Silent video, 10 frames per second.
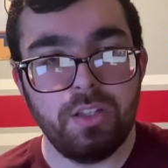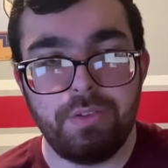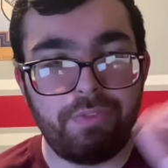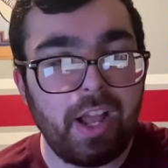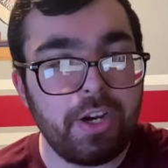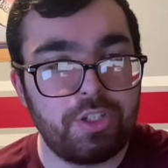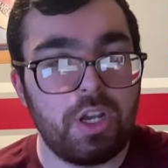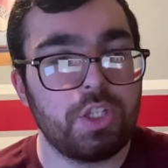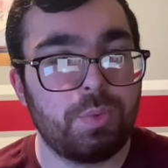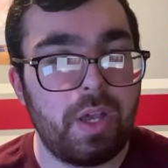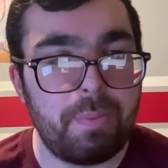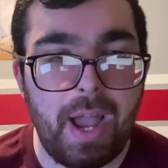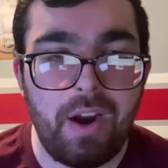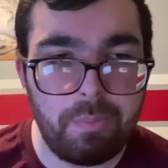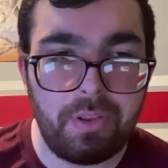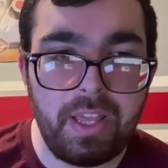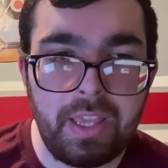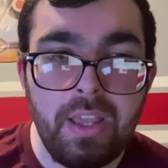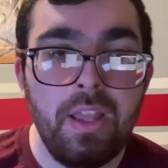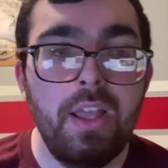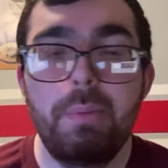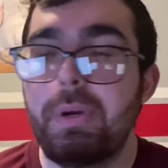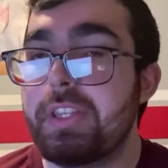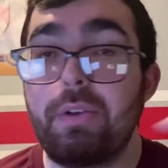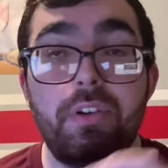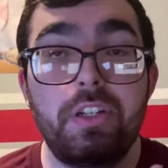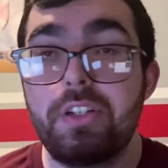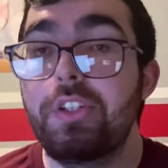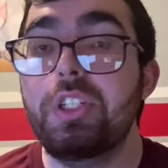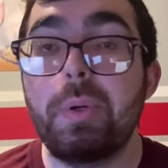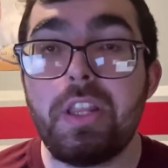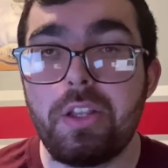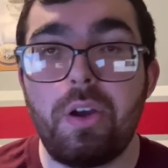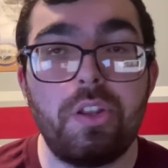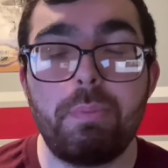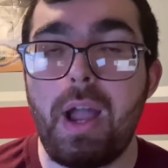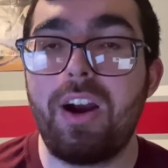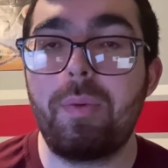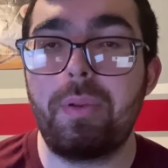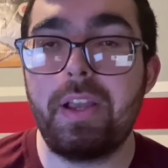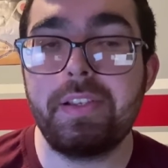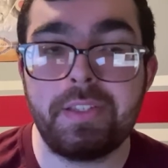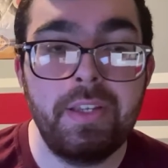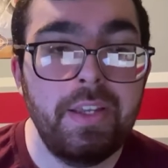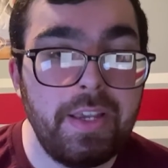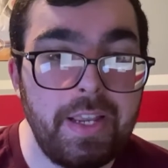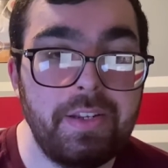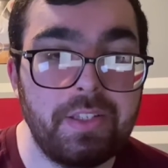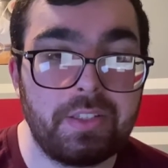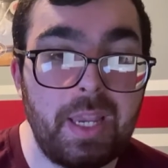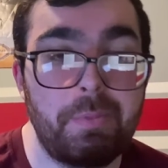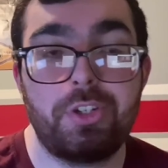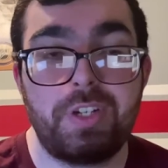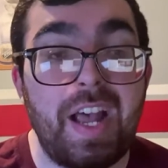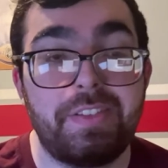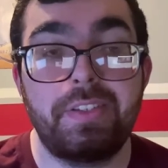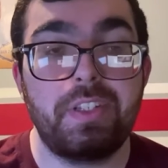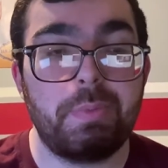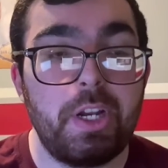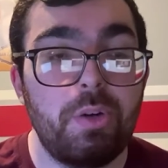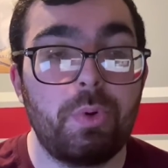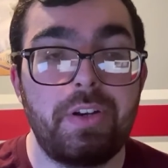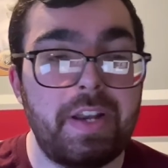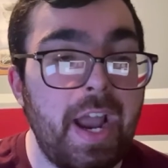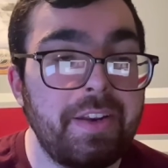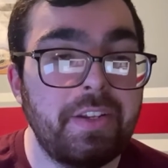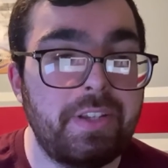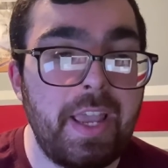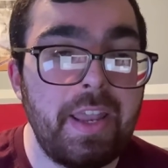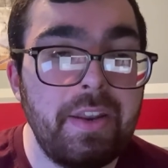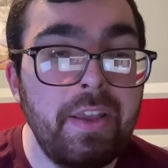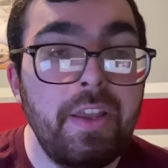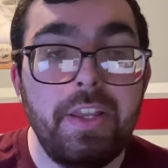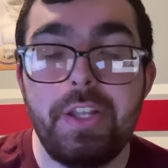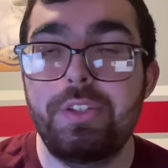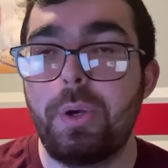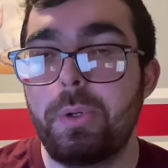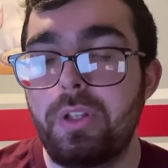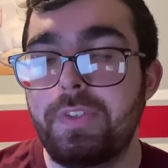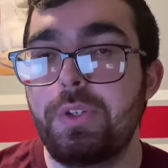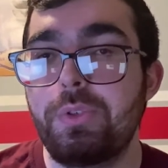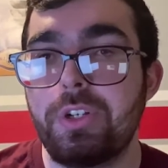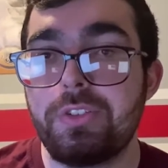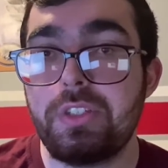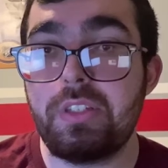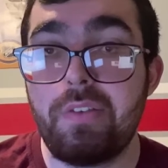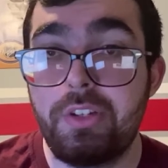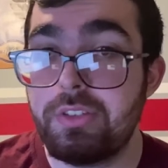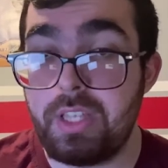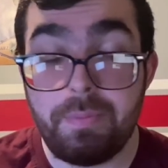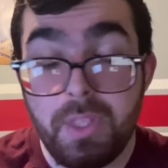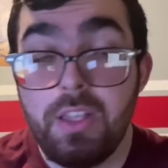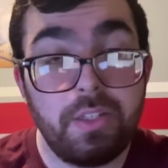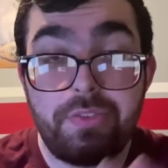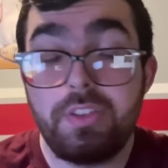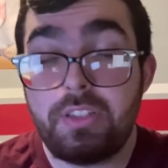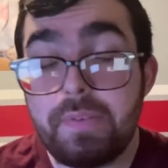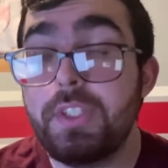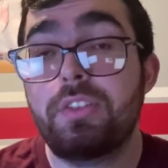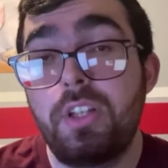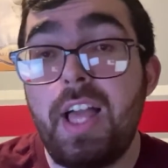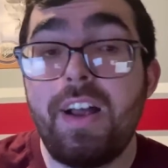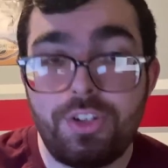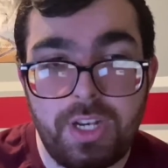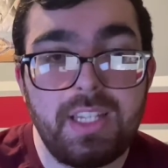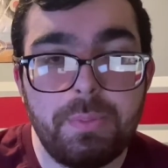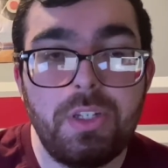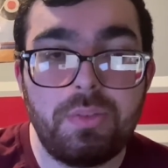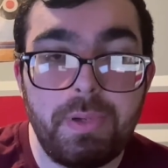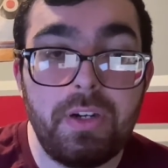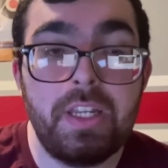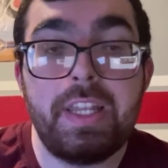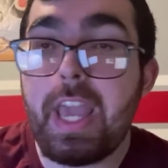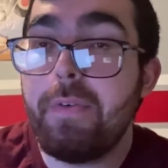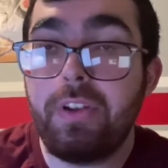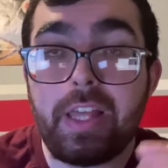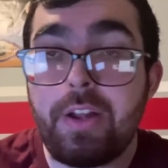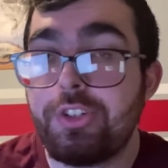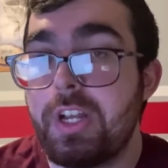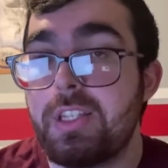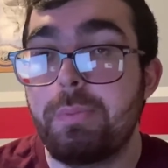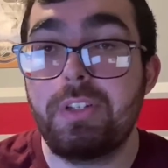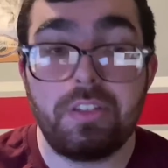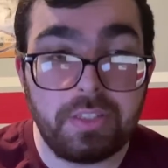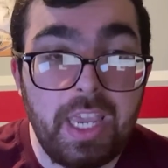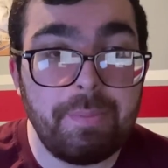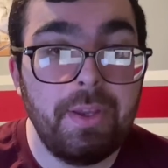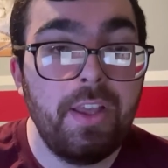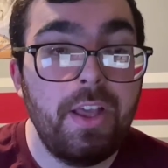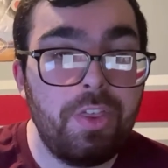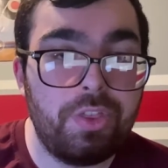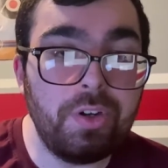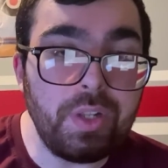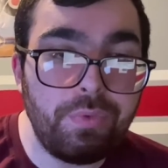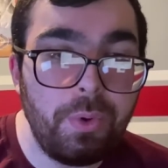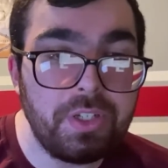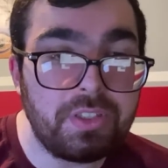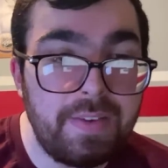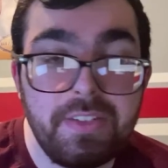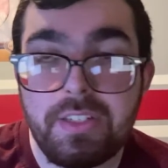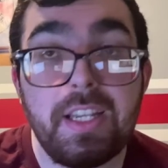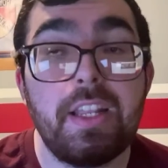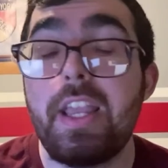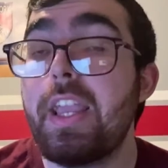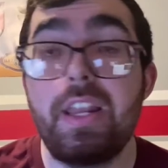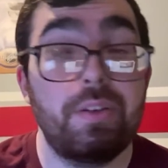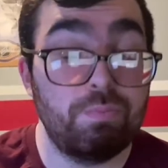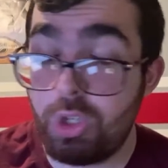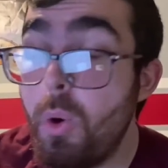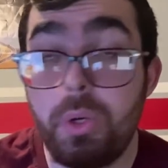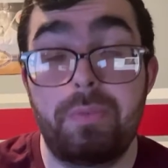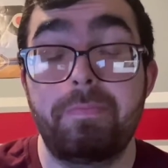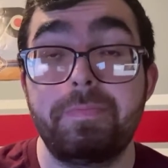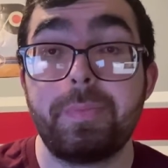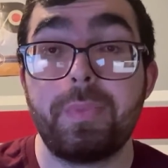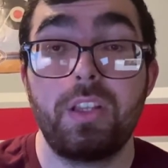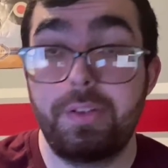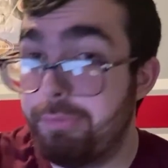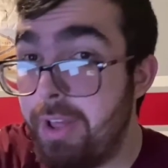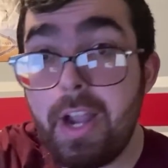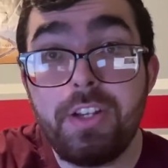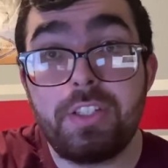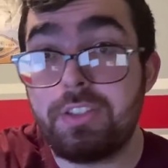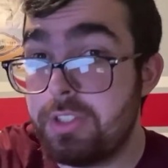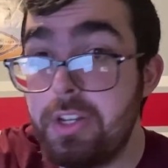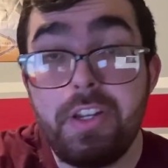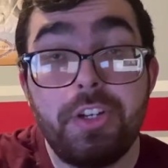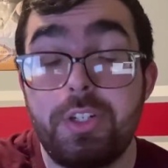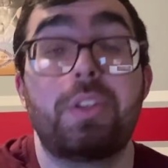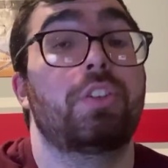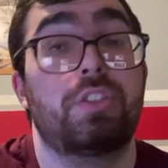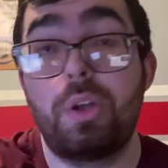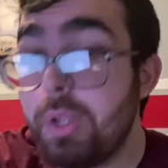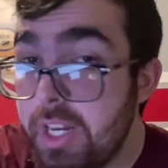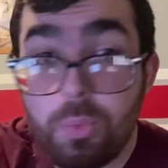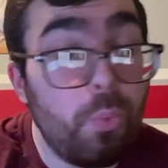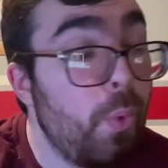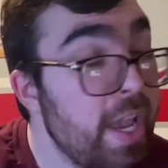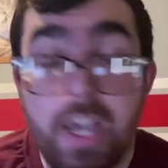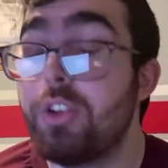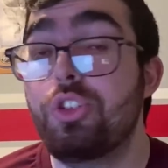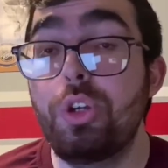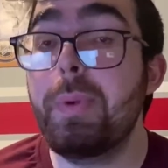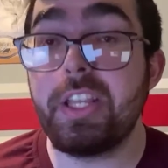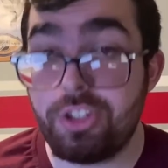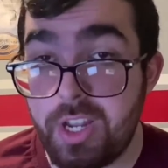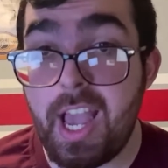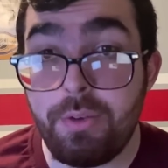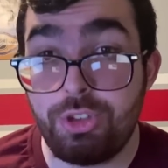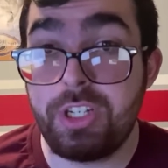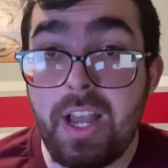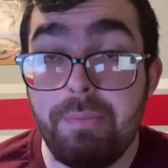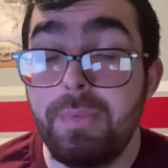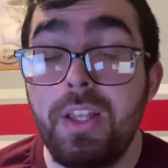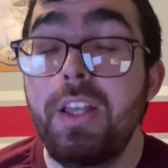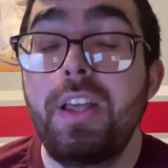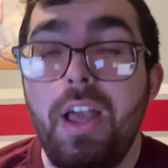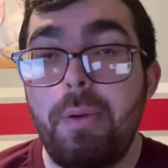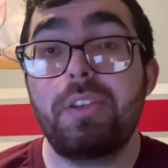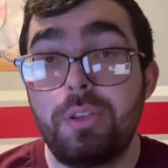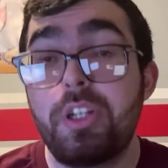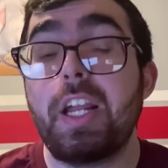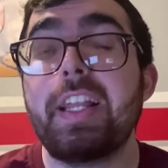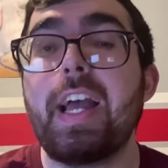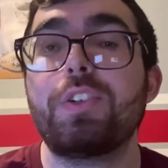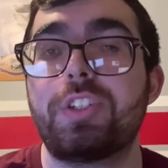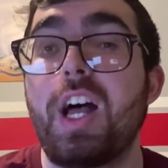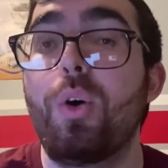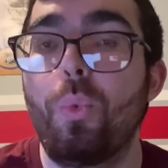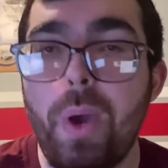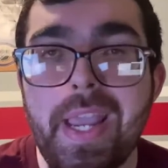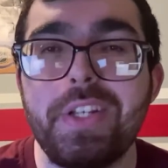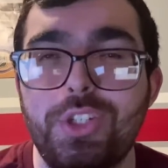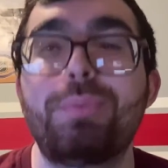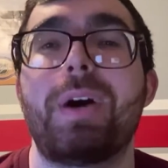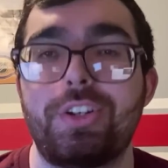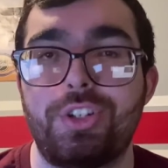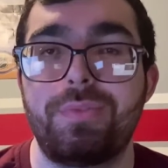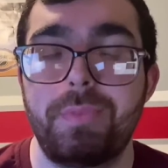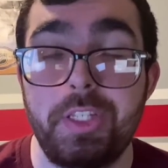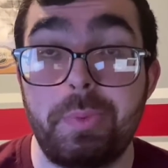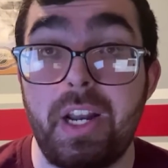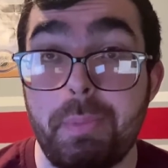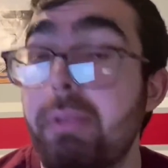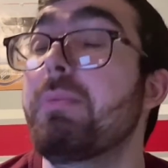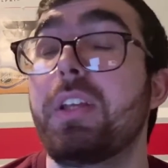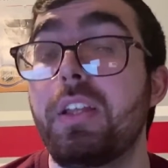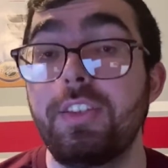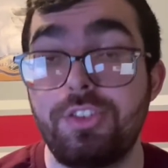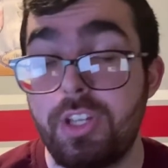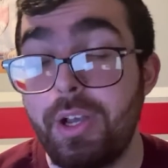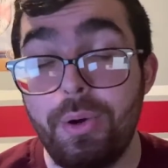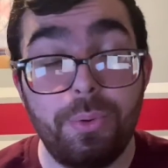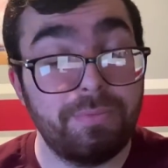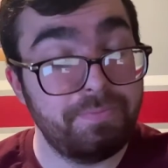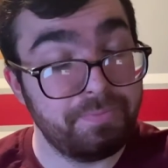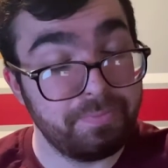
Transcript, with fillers: The Flyers also had a power play, but they really couldn't do anything on their power plays in this game. The shots in this period were 9 to 10 in total of the New Jersey Devils. The, the, the Devils still outshot them in this period, and they heavily outshot them in this game. 34 to 17 in total. The Flyers, it's still an issue. They're still getting way out, too many sh- outshot. I mean, they're getting outshot way too much, is what I mean. So,